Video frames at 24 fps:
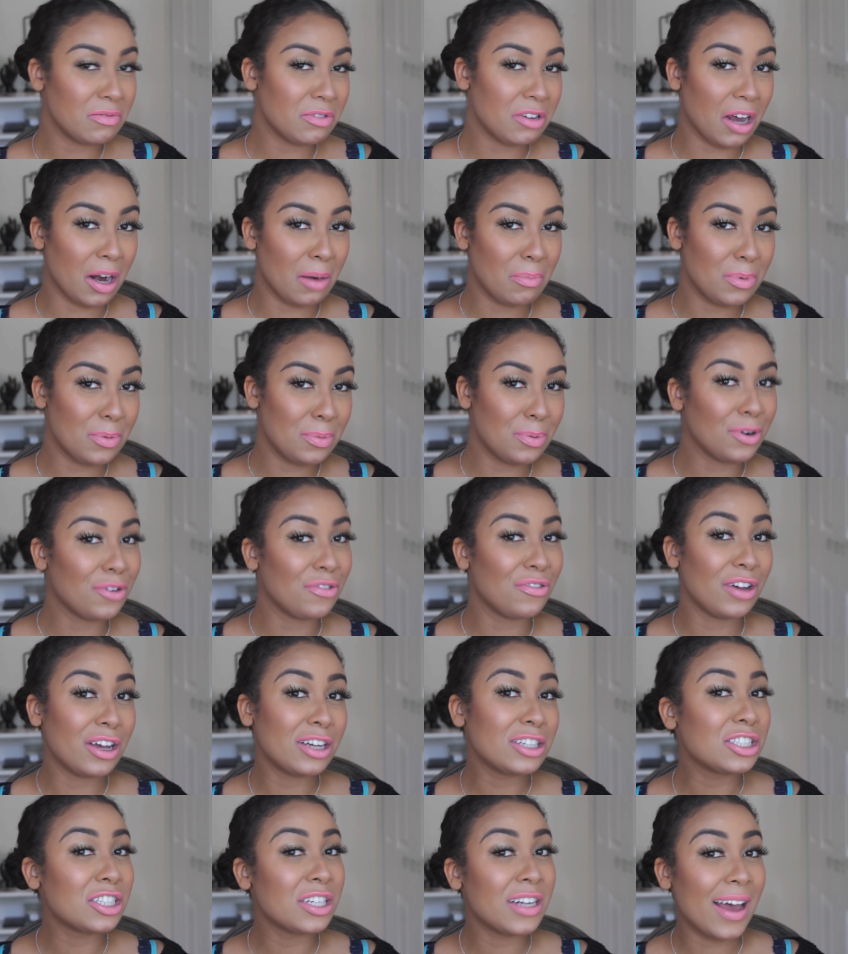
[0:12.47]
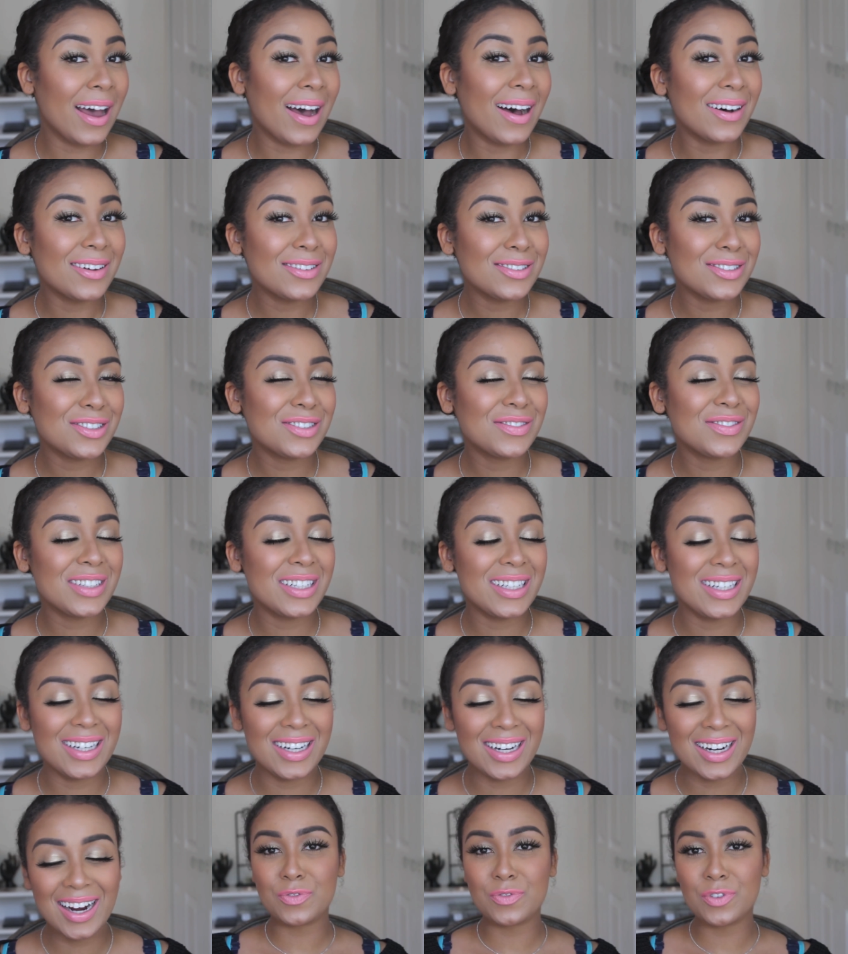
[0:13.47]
We gotta be professional over here.